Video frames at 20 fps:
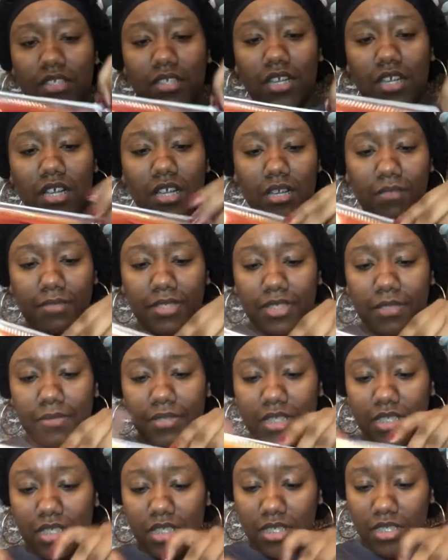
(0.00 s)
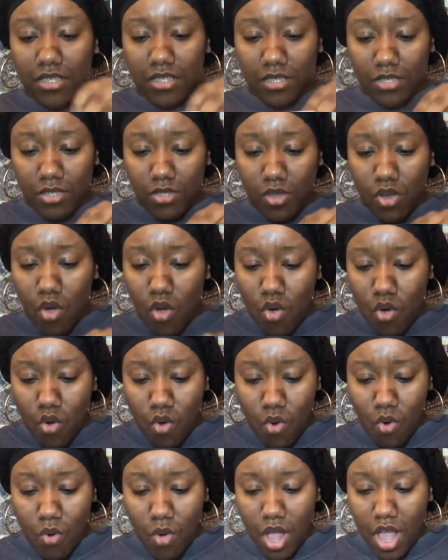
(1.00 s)
Um, let's see what this is.
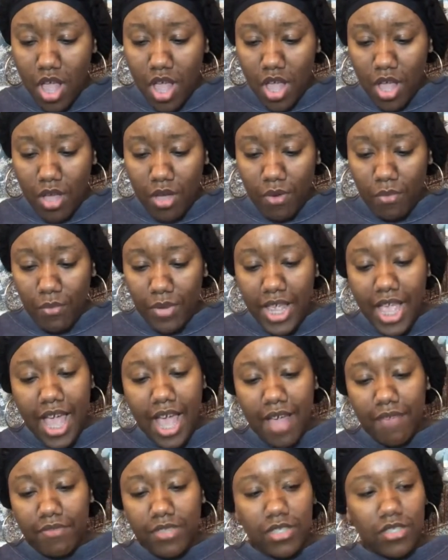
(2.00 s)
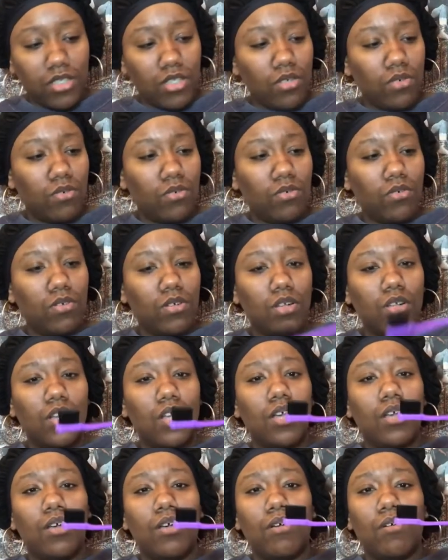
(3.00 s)
So we have this little
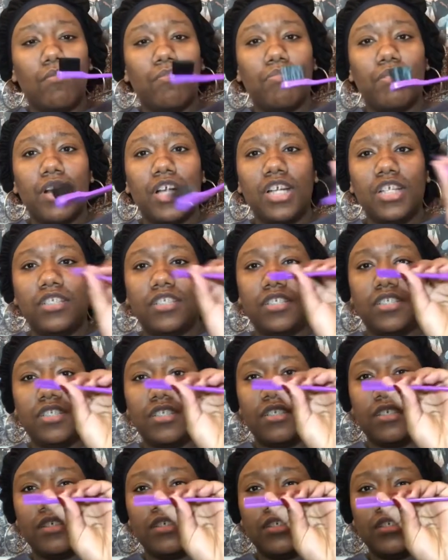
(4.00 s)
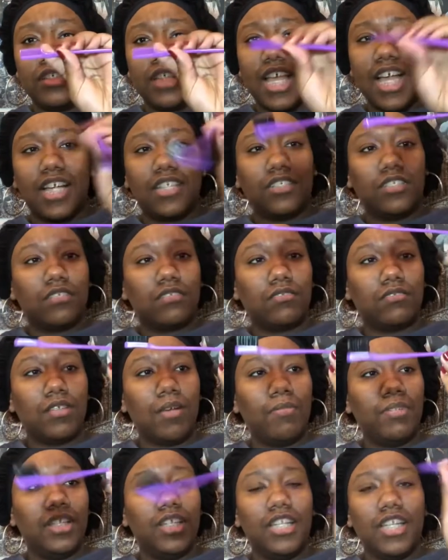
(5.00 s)
brush slash
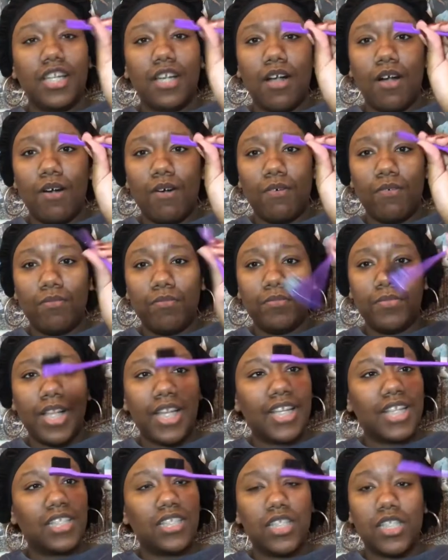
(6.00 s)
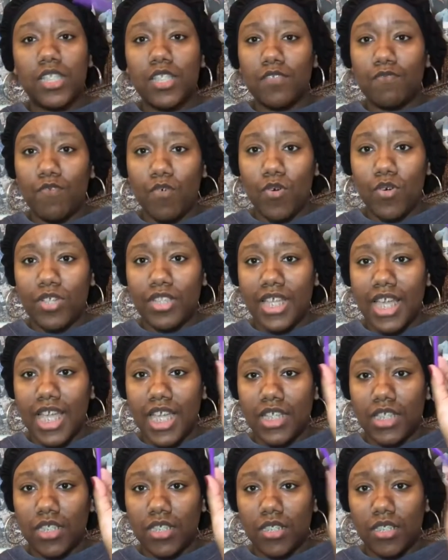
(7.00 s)
double-ended comb. I guess this is for the
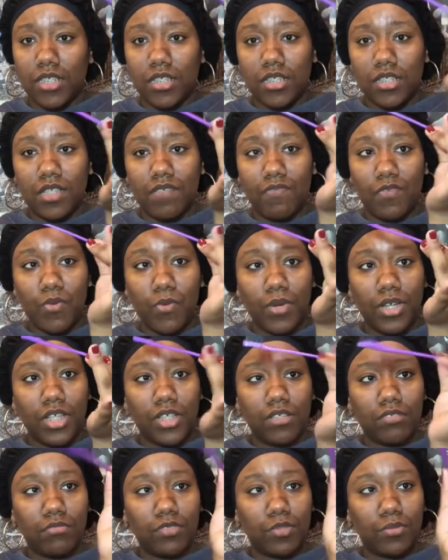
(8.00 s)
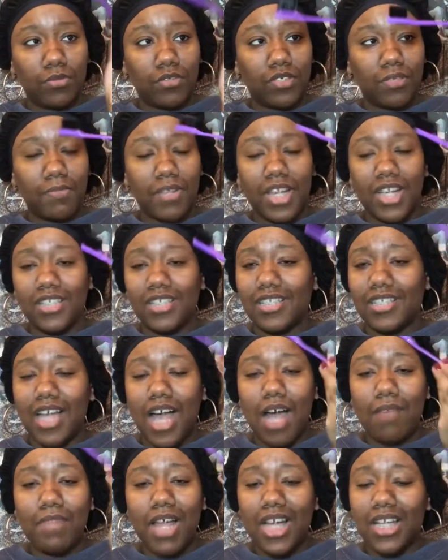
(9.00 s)
edges if you want to switch up your edges. Now,
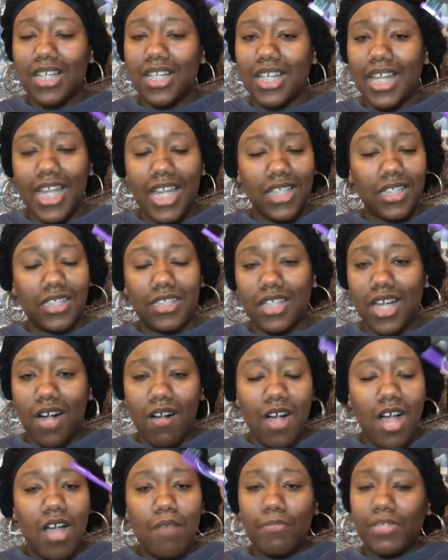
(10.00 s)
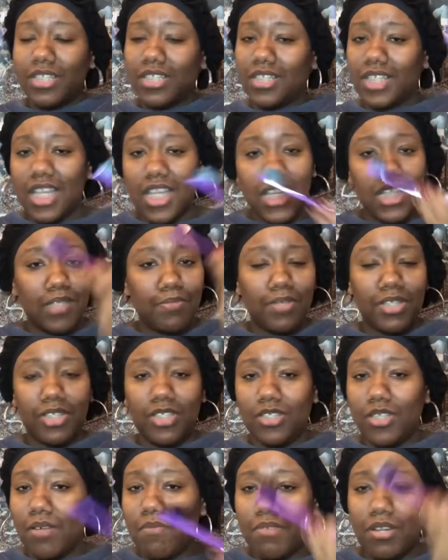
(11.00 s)
I'm not good at edges, y'all. My sister is, but
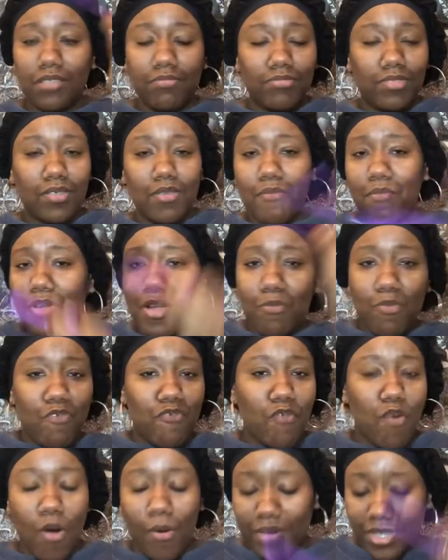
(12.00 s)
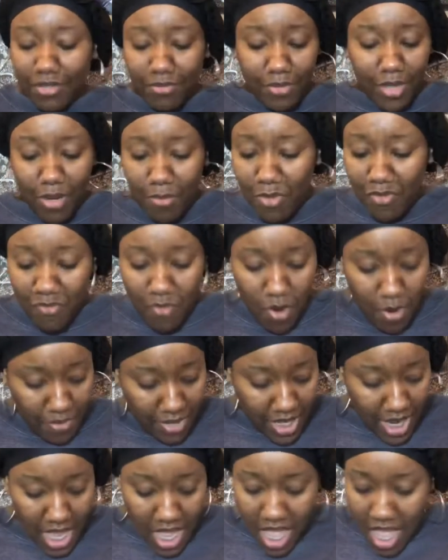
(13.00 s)
you know what? We're going to move forward. We're going to move forward.
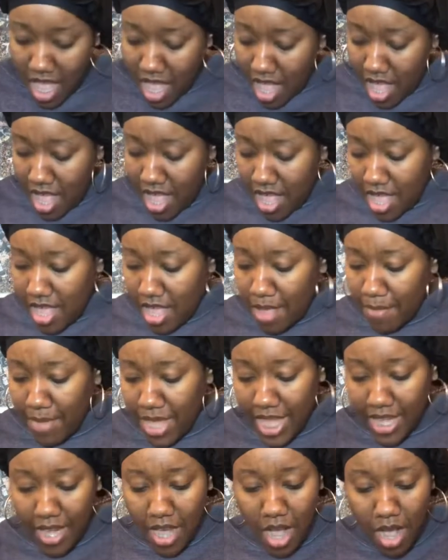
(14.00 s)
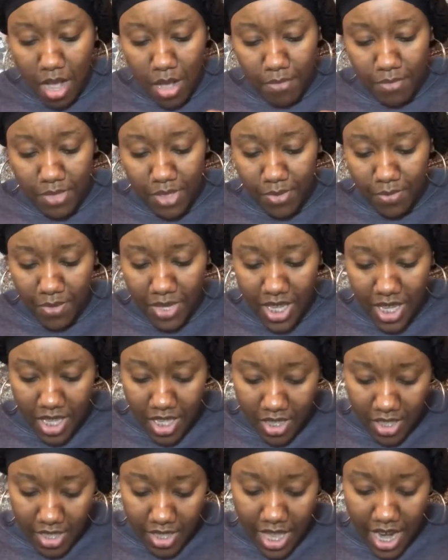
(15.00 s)
Um, it comes
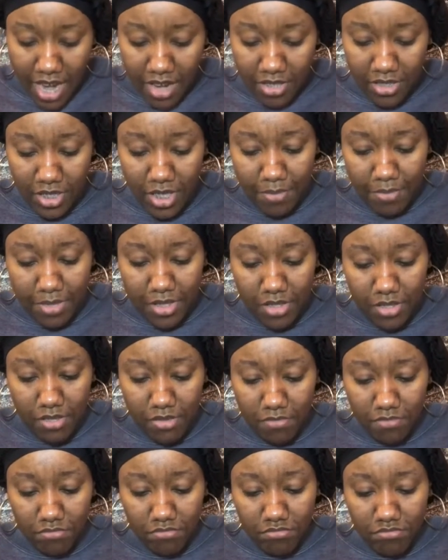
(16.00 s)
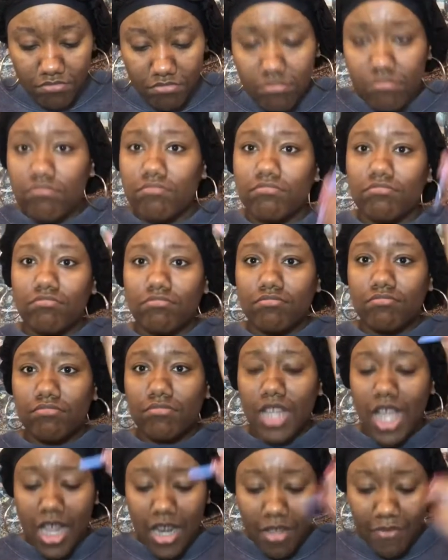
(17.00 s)
with hair clips.
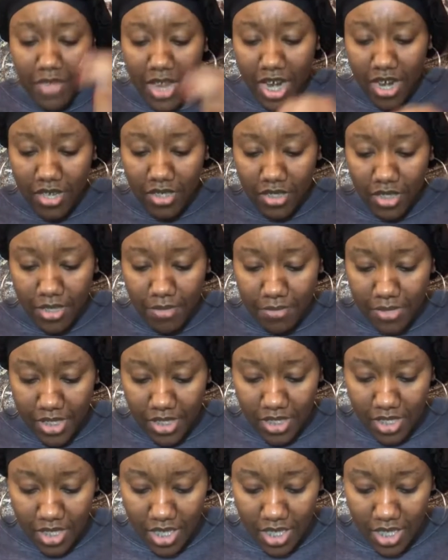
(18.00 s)
I love the hair clips.